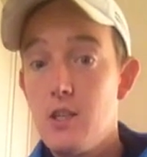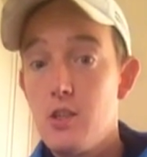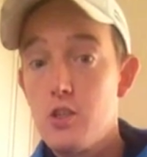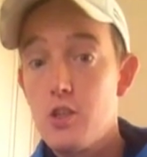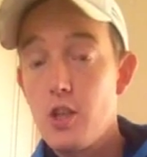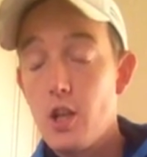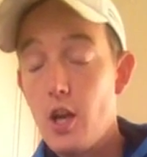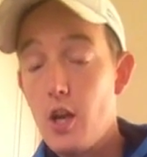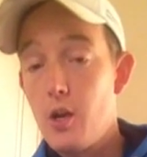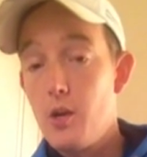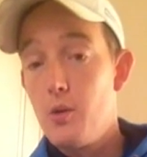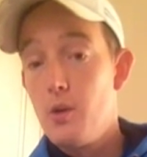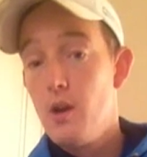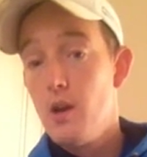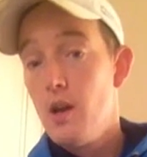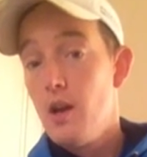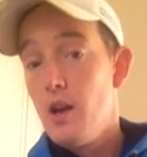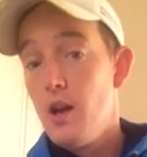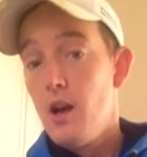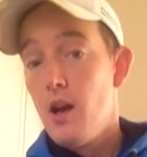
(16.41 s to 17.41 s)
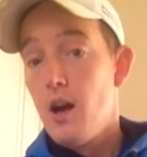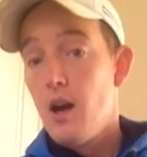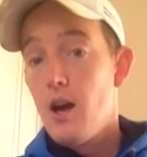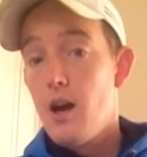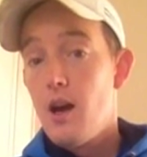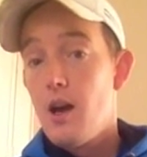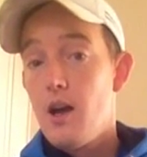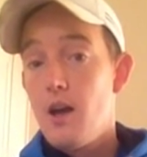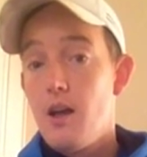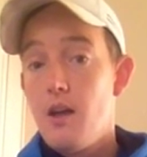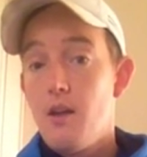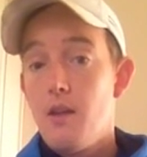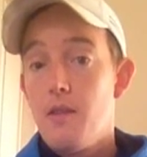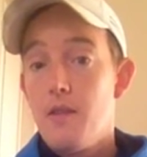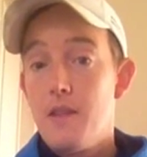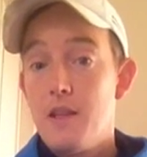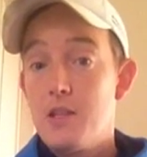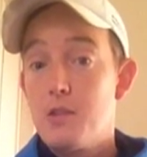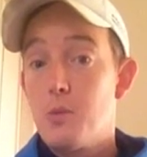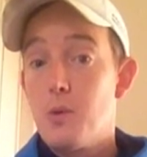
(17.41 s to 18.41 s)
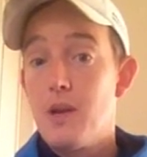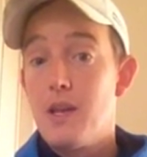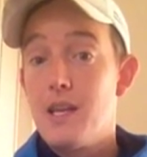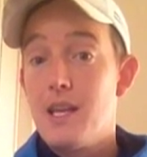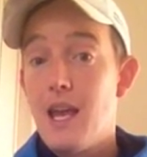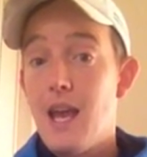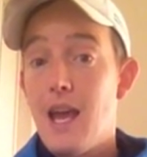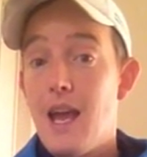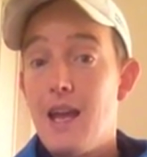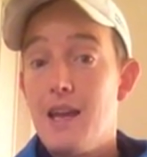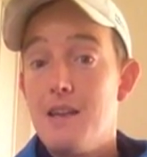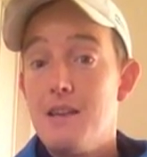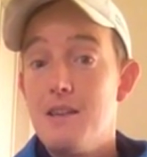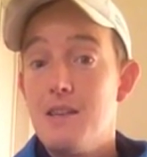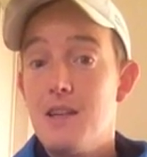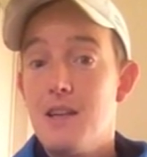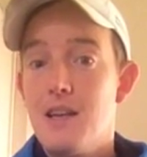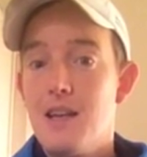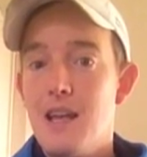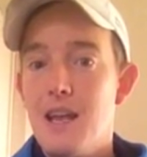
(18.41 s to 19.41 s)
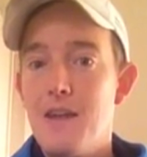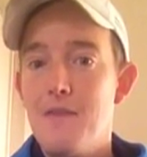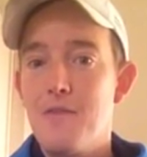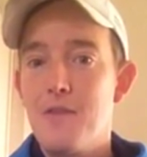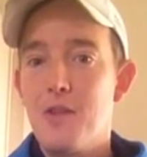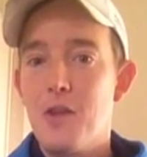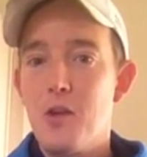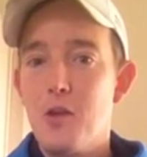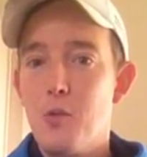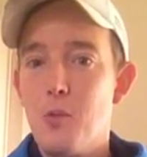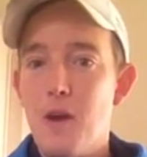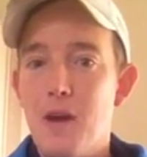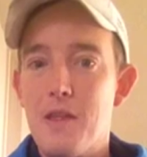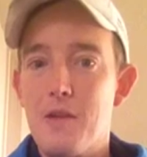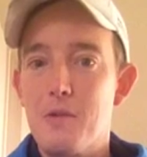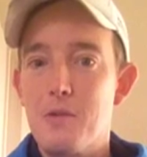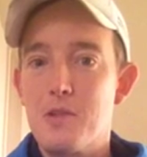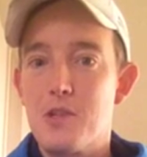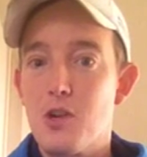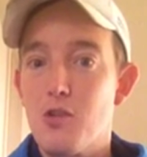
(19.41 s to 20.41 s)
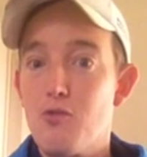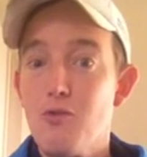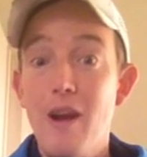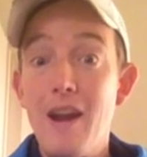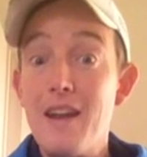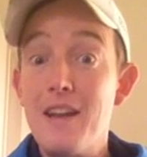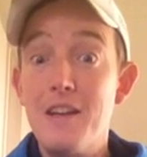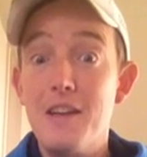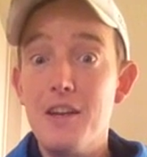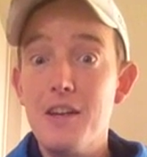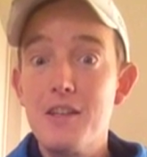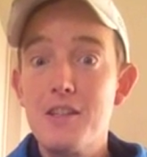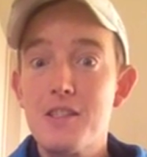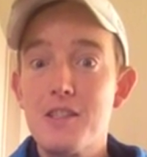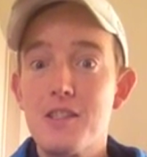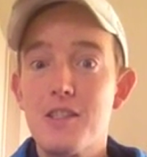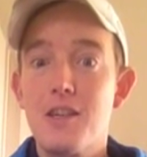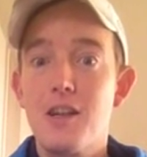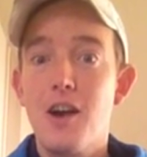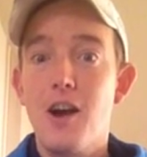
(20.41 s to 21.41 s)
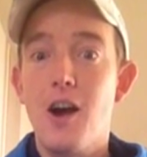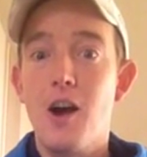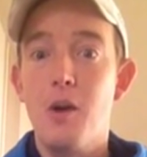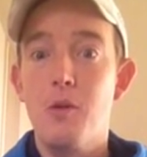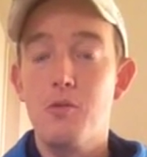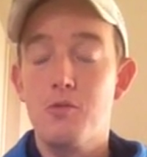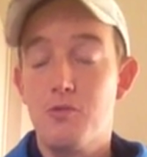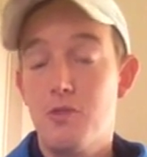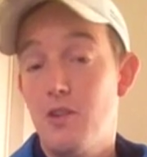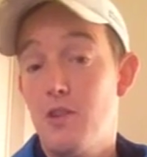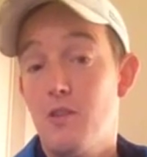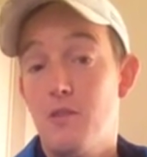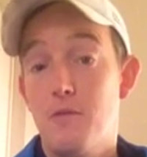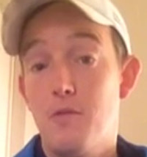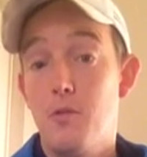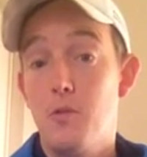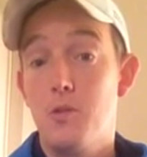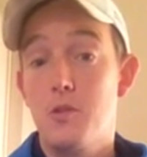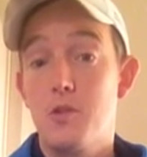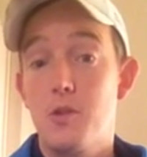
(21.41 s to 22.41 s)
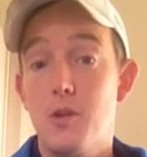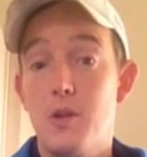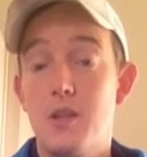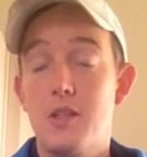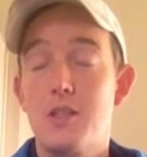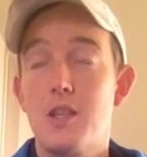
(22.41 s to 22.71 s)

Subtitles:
So this weekend, even though the weather was horrendous, I was really looking forward to it.